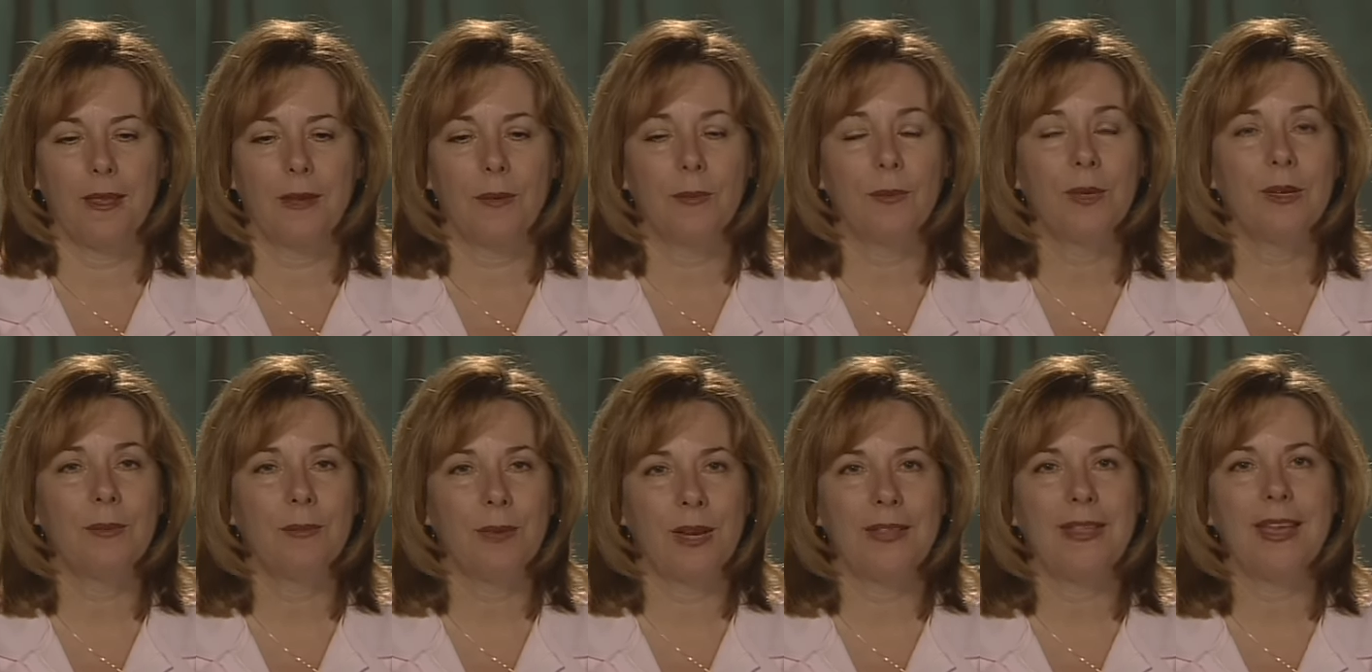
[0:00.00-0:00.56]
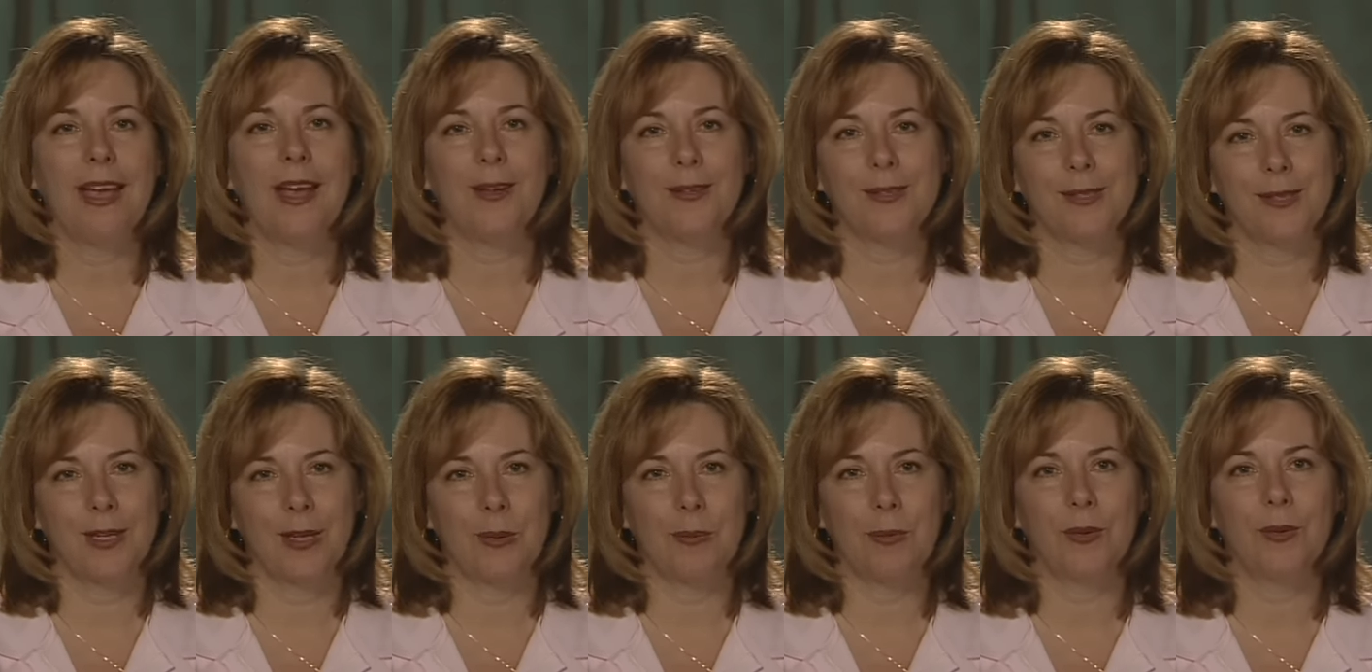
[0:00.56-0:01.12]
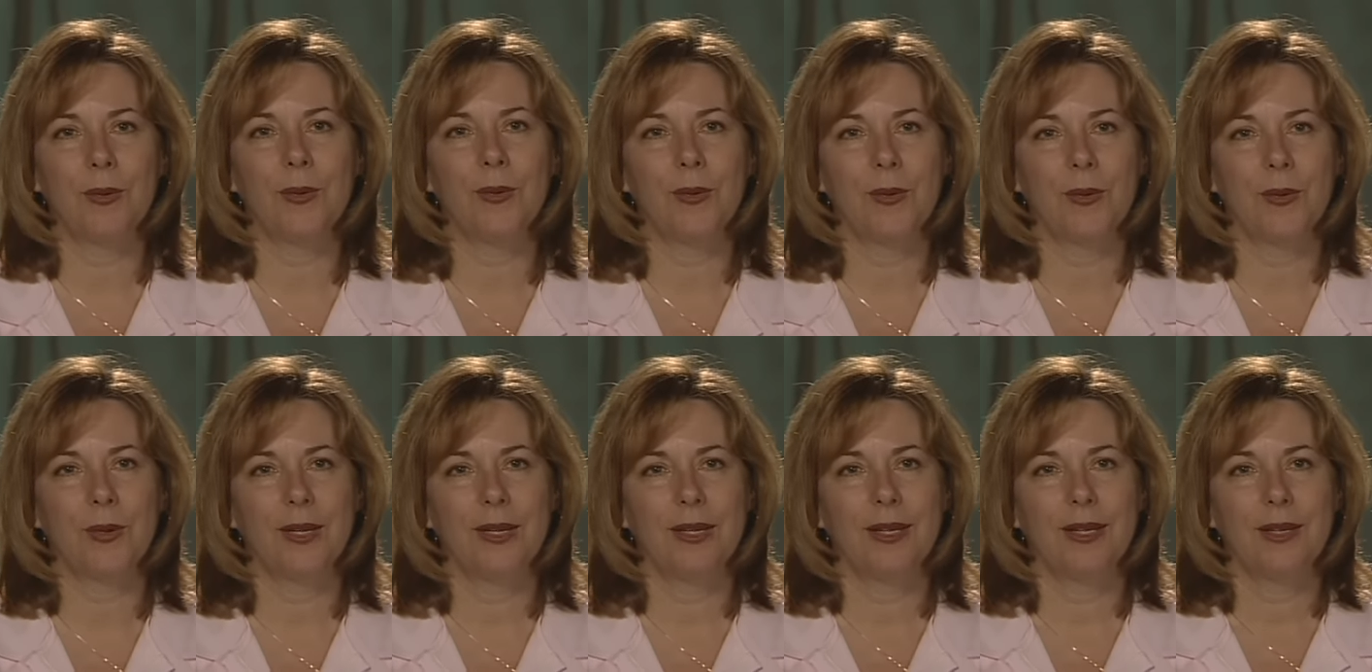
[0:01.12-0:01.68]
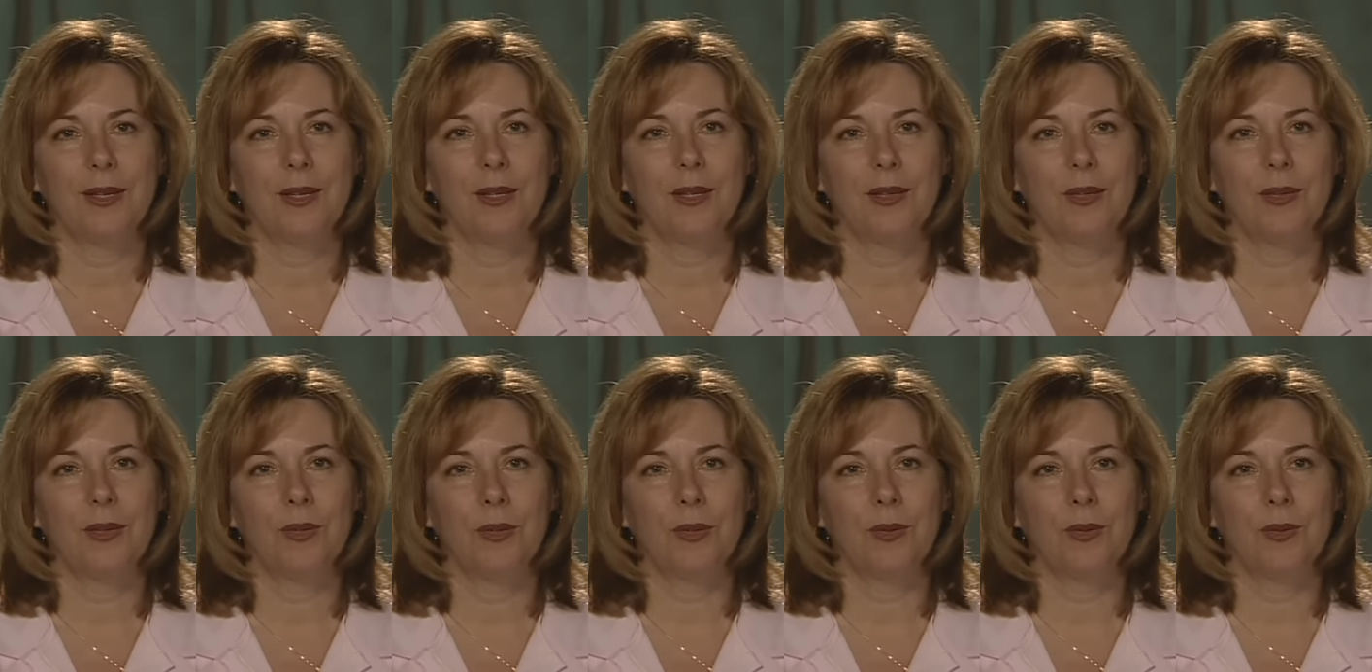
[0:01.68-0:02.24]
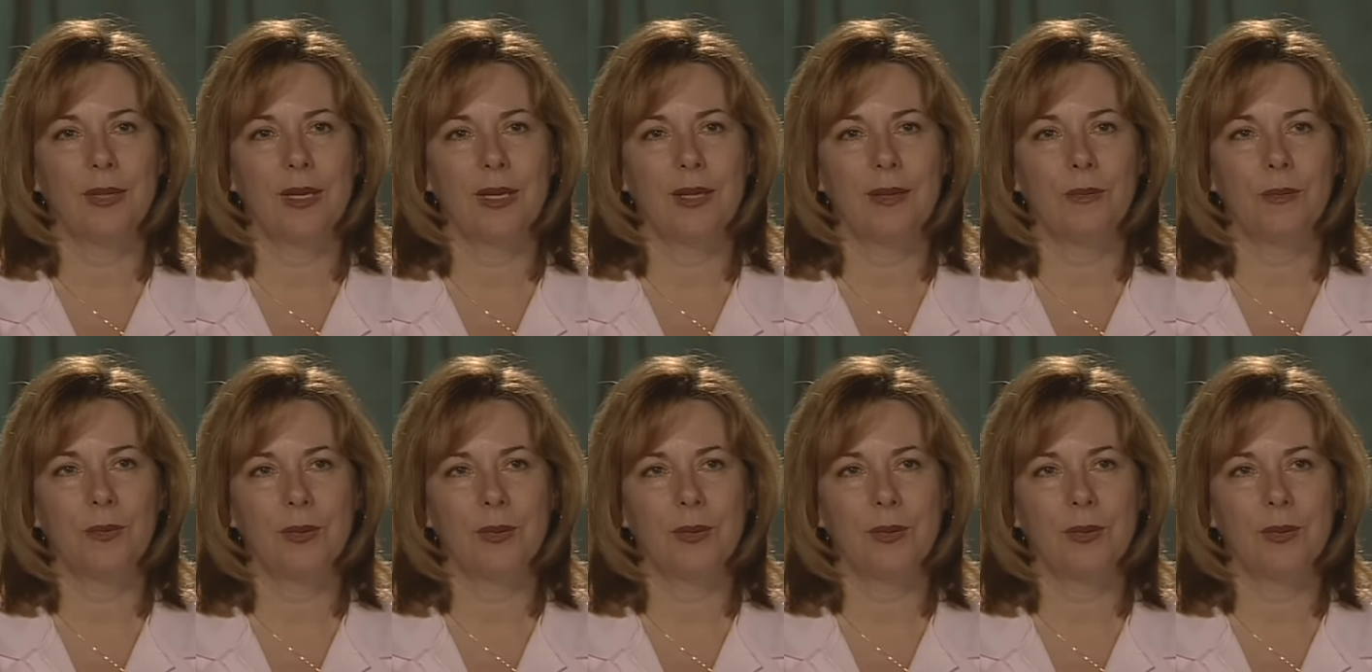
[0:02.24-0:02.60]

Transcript: written by the housekeeper who who uh,